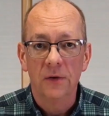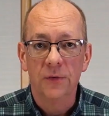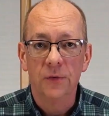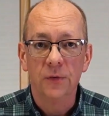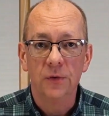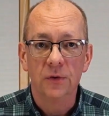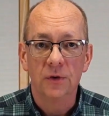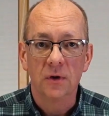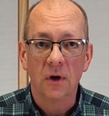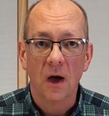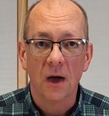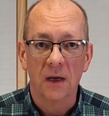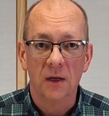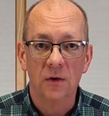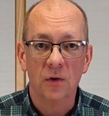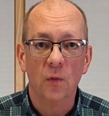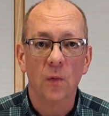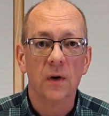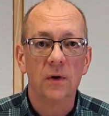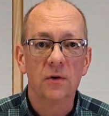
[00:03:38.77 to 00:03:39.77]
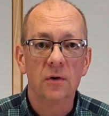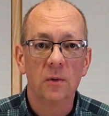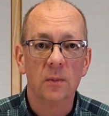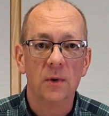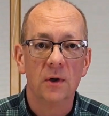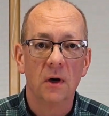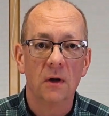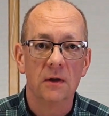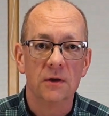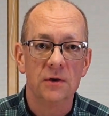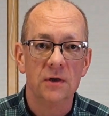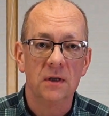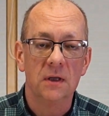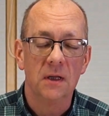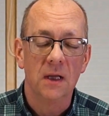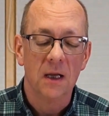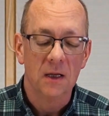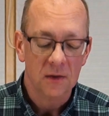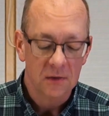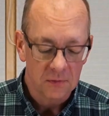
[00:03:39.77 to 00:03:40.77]
who you're talking to, what terminology
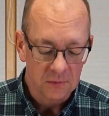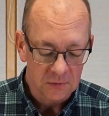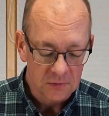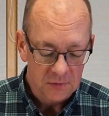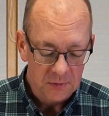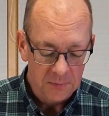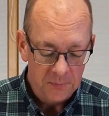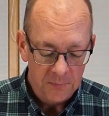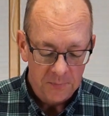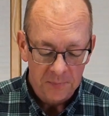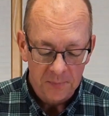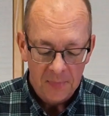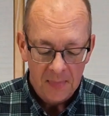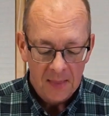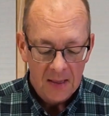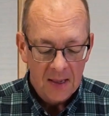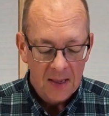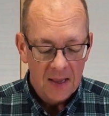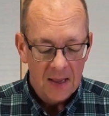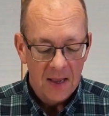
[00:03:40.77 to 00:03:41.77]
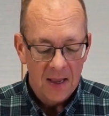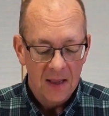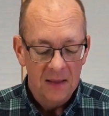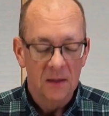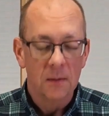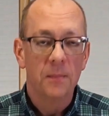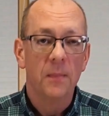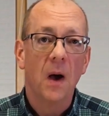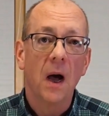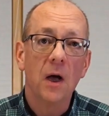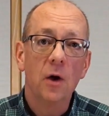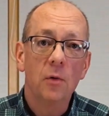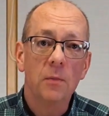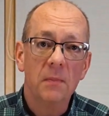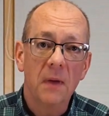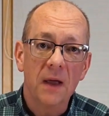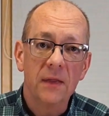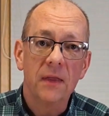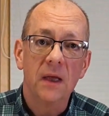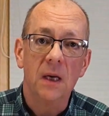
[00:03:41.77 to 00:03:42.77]
they use. And the
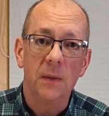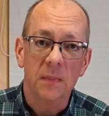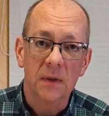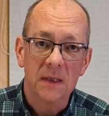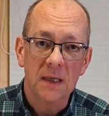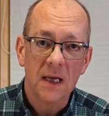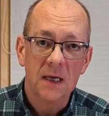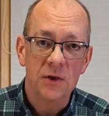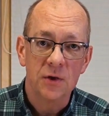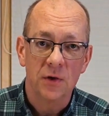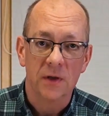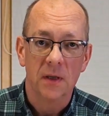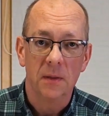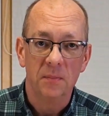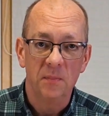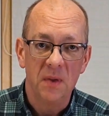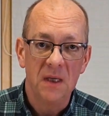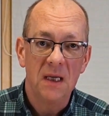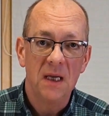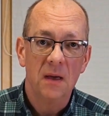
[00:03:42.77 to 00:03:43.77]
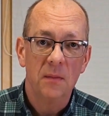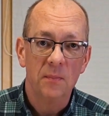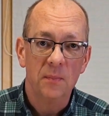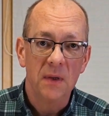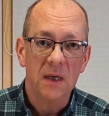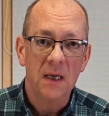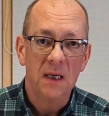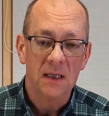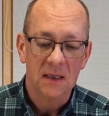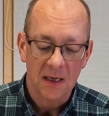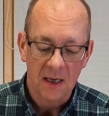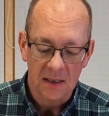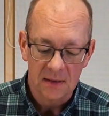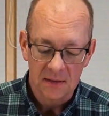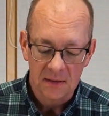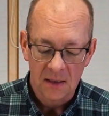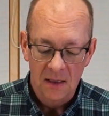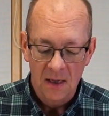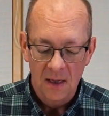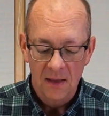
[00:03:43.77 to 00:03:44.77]
biomethane potential, the BMP
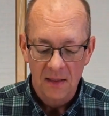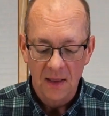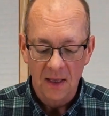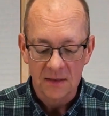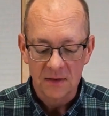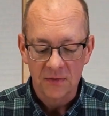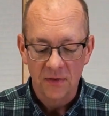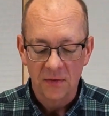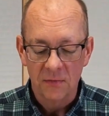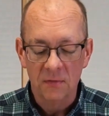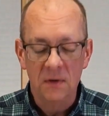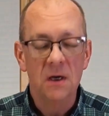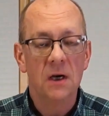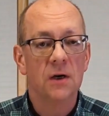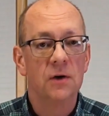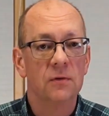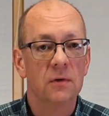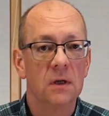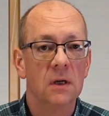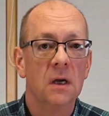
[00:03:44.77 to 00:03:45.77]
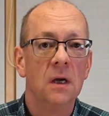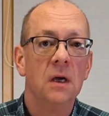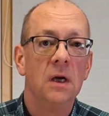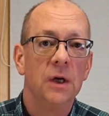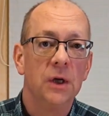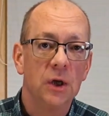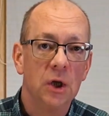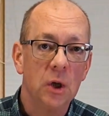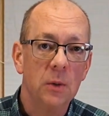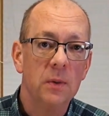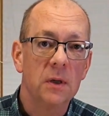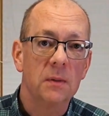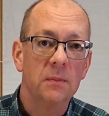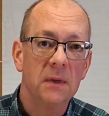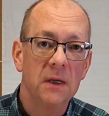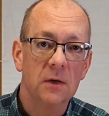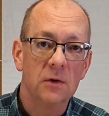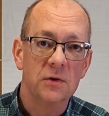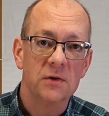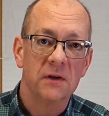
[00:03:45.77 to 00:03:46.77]
test, that's 300 cubic
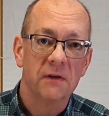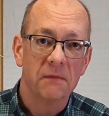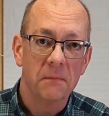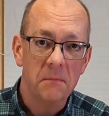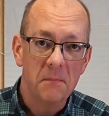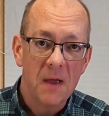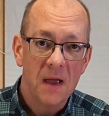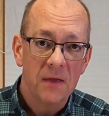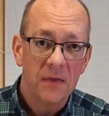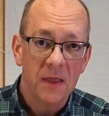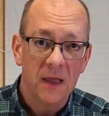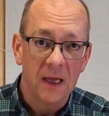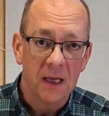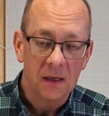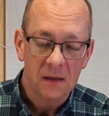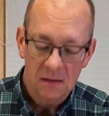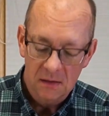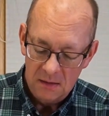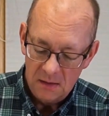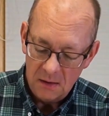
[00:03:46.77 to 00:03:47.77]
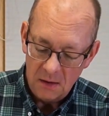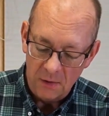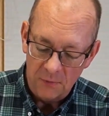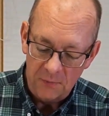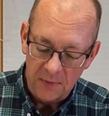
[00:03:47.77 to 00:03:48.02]
meters of methane. I'll